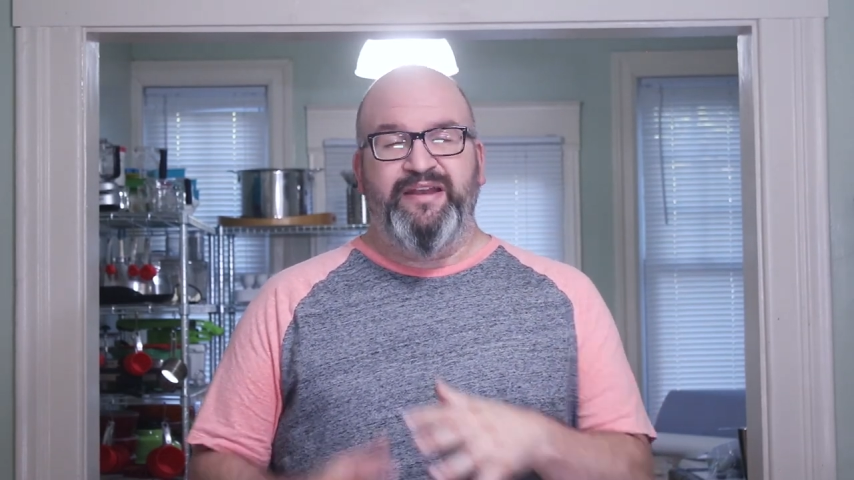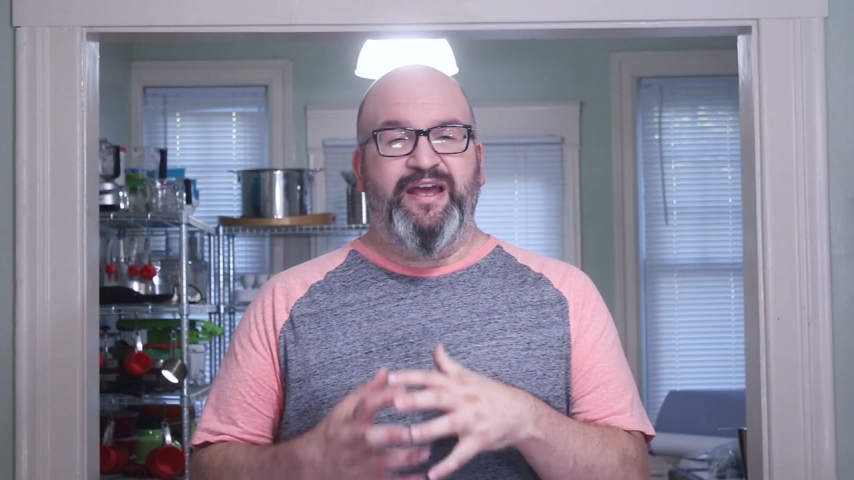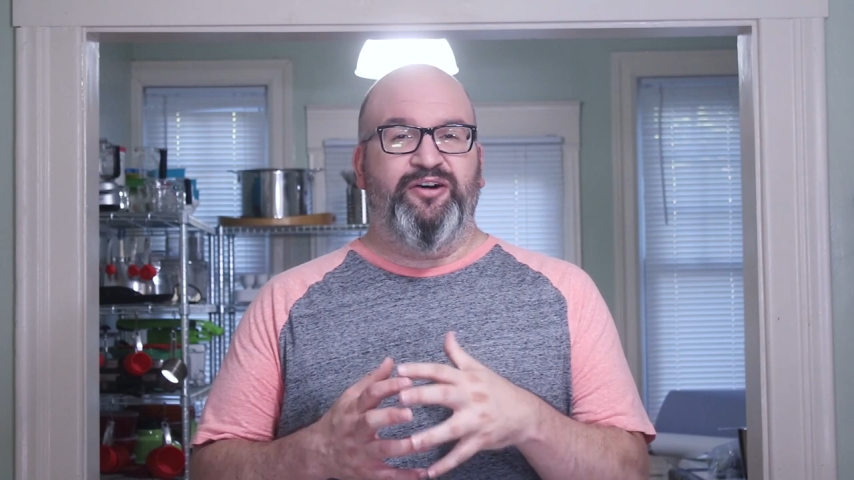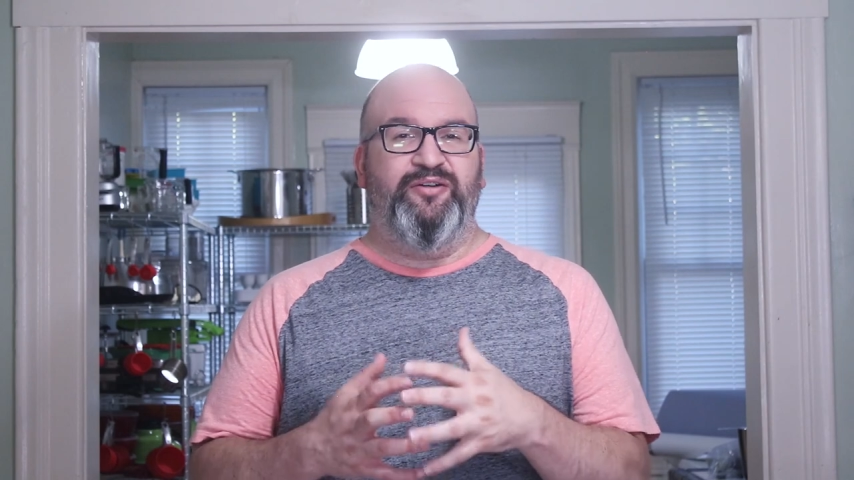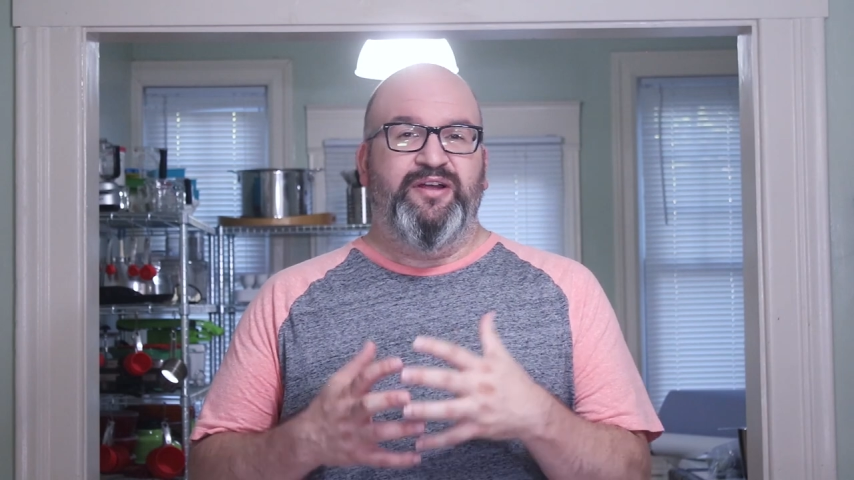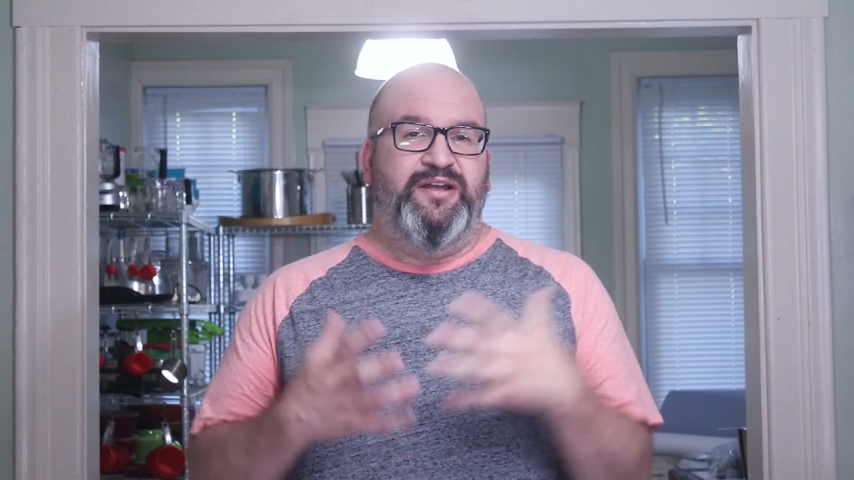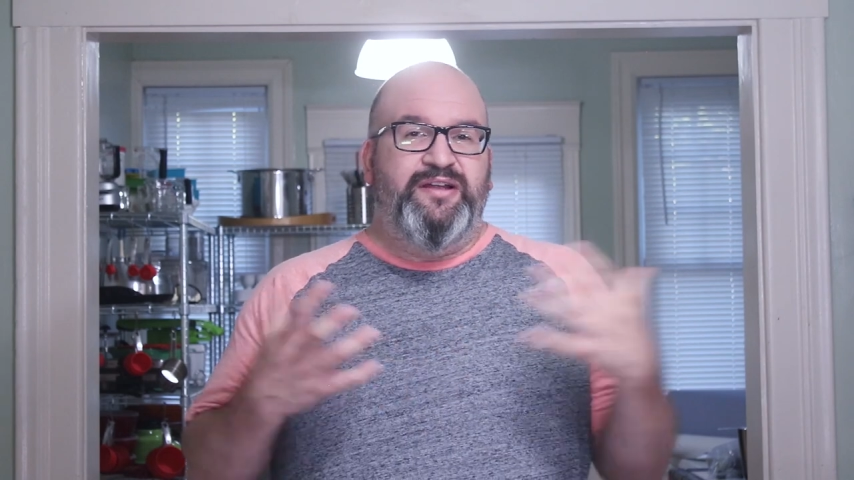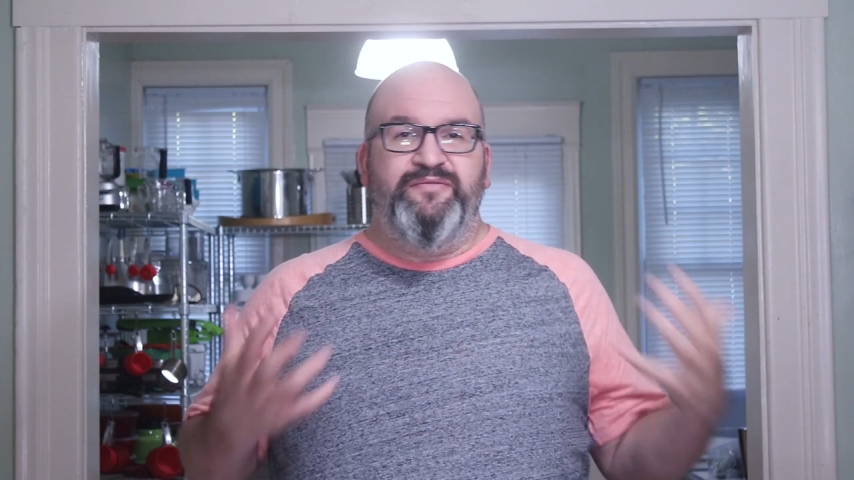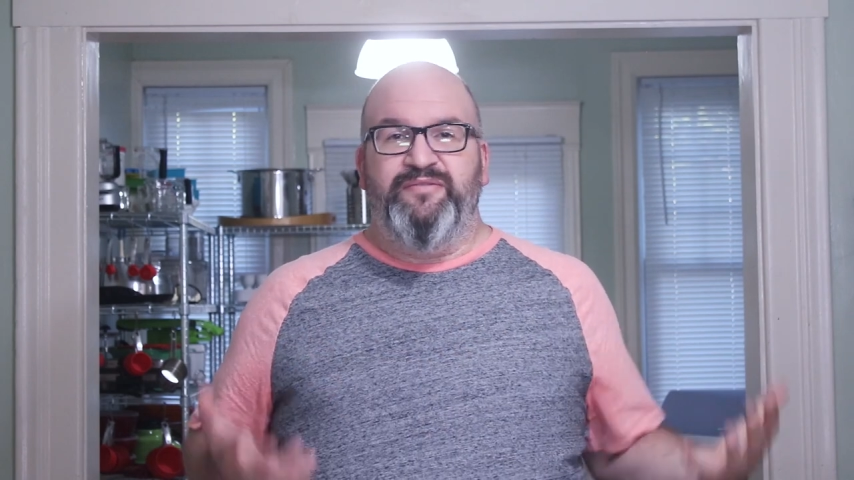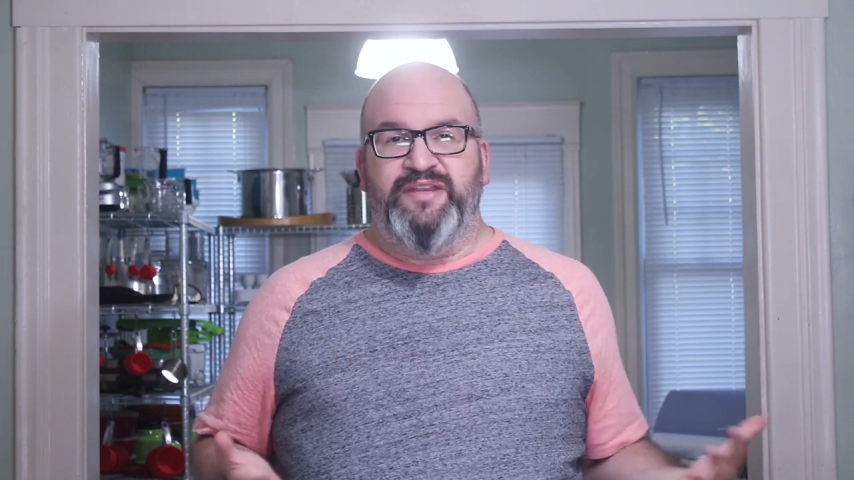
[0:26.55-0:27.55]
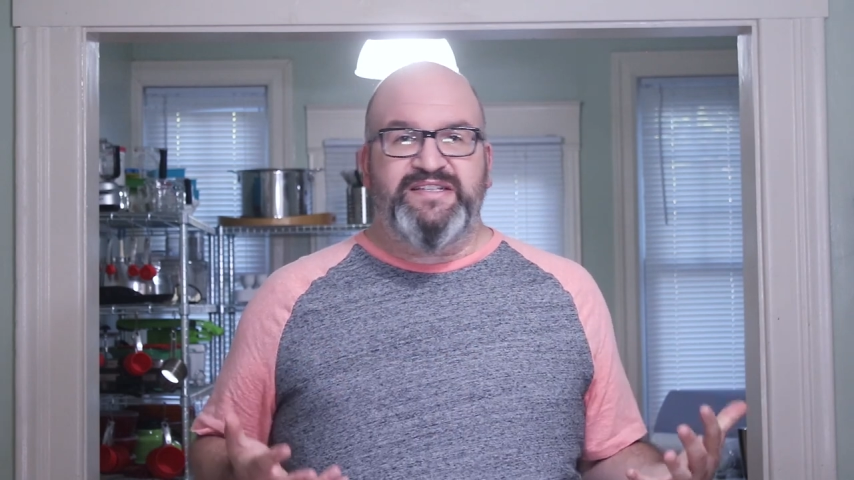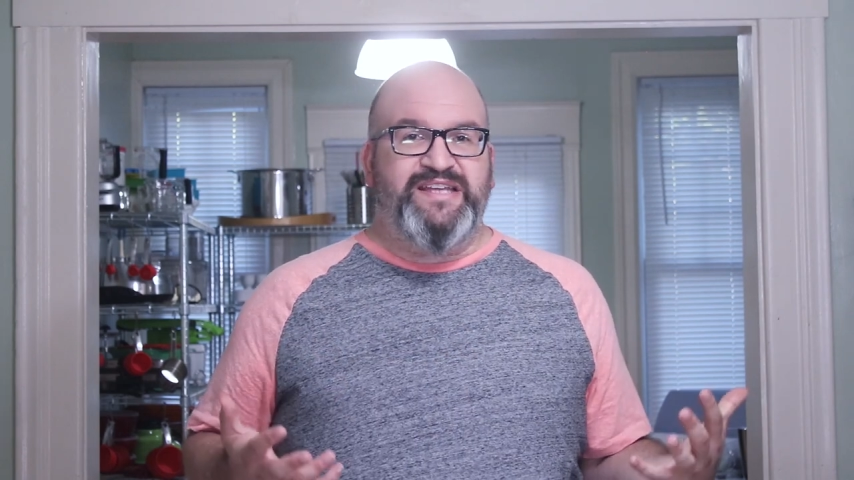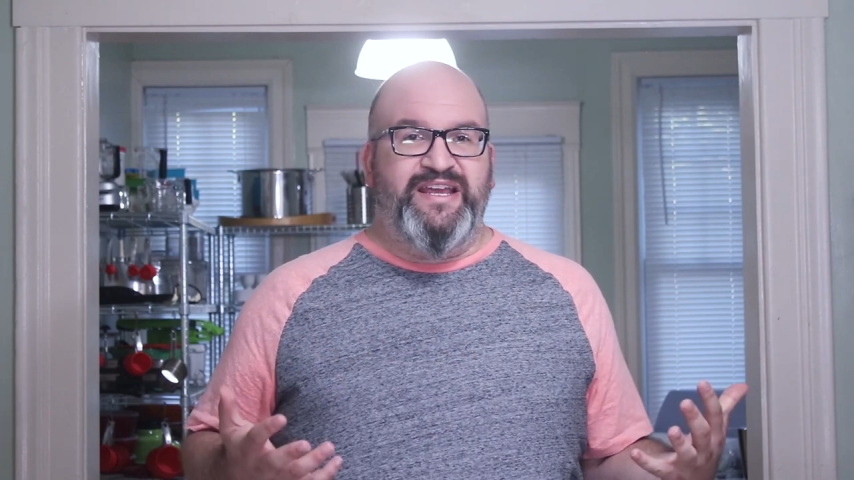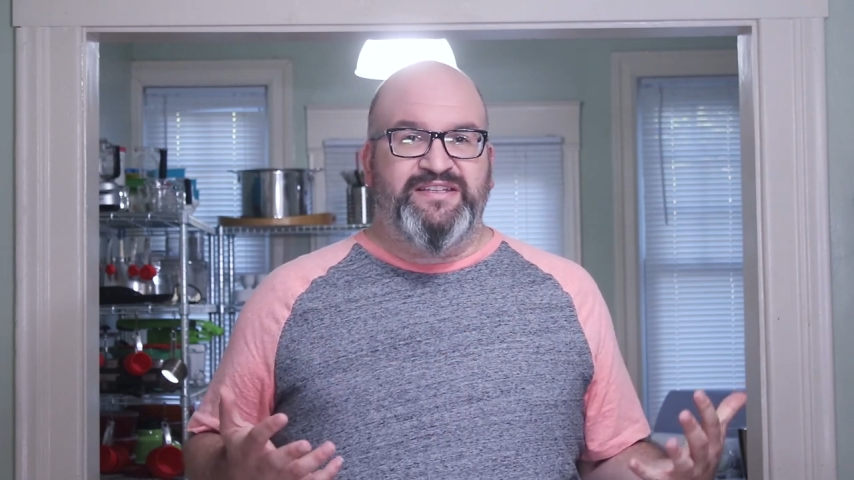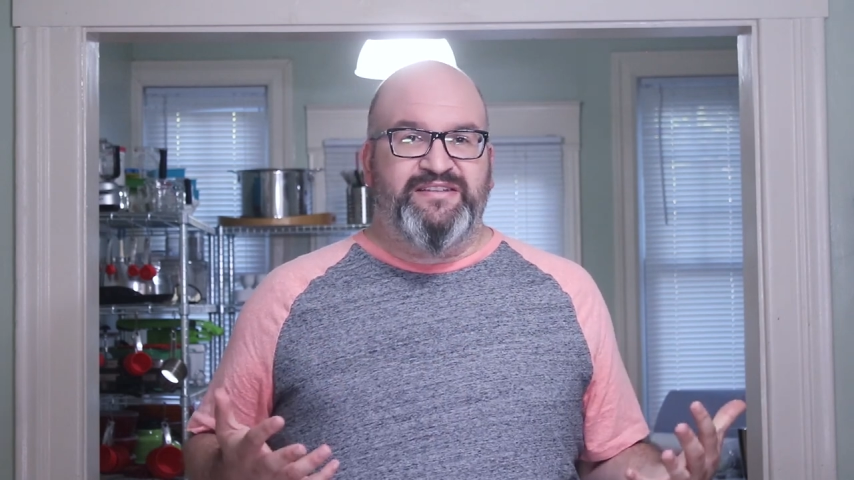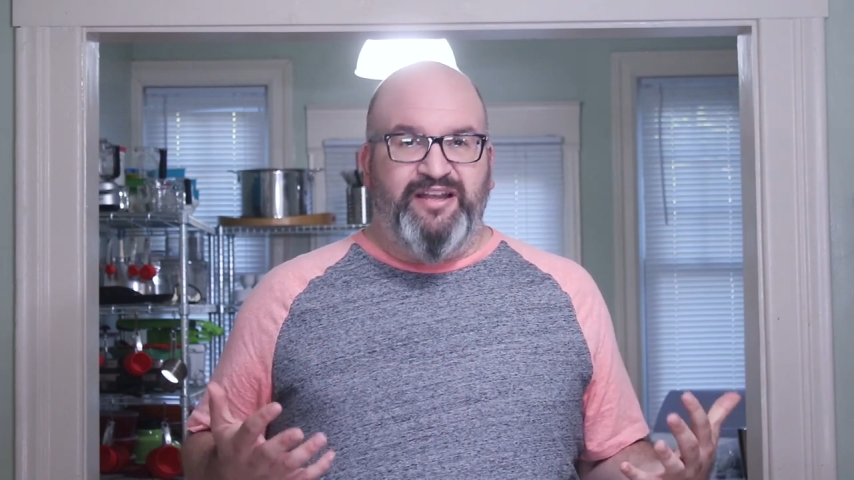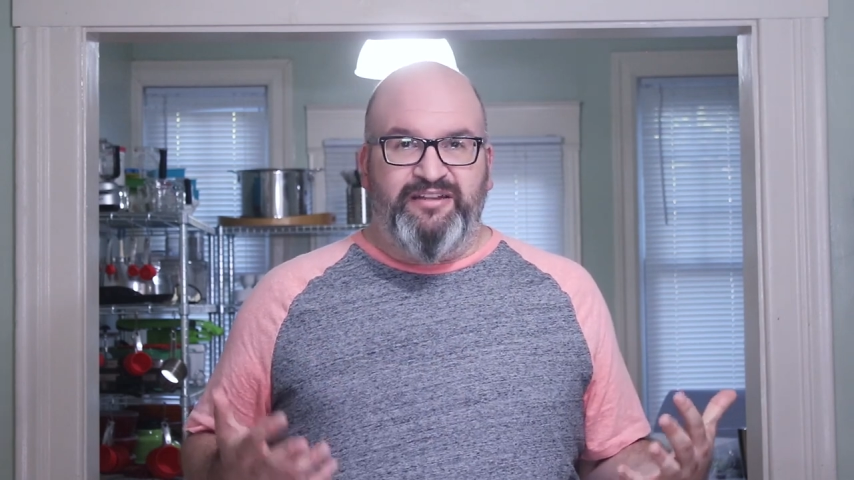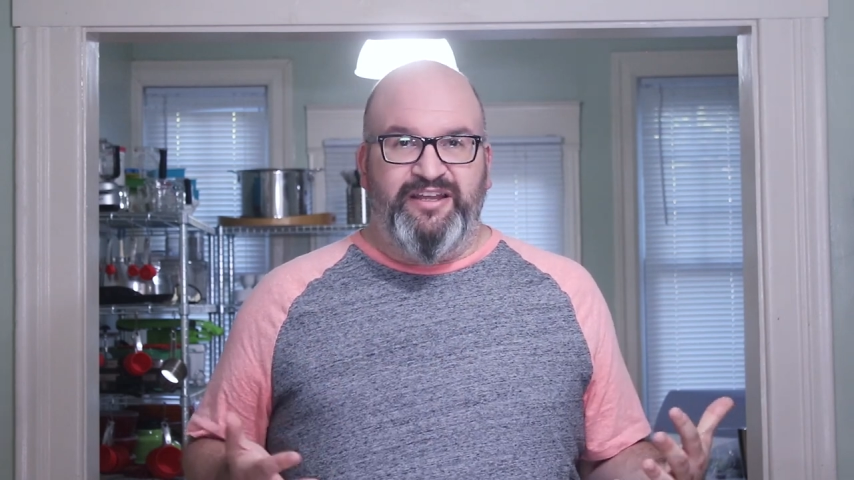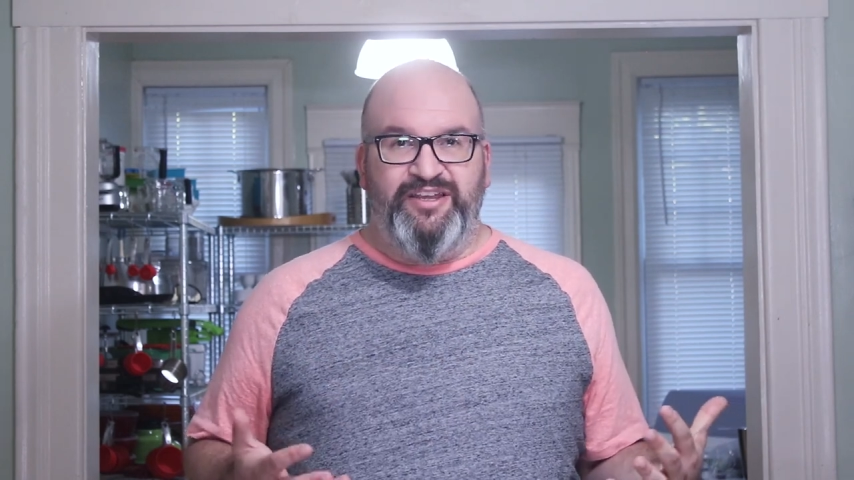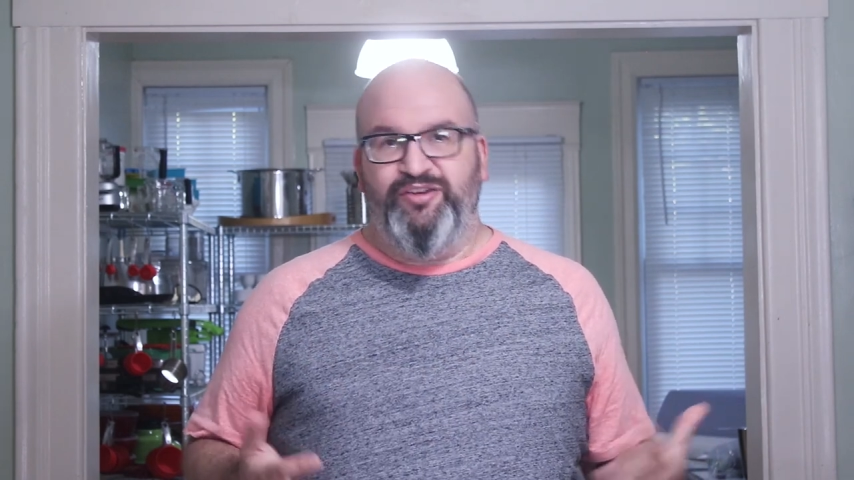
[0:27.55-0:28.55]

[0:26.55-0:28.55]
Now, these days, luckily,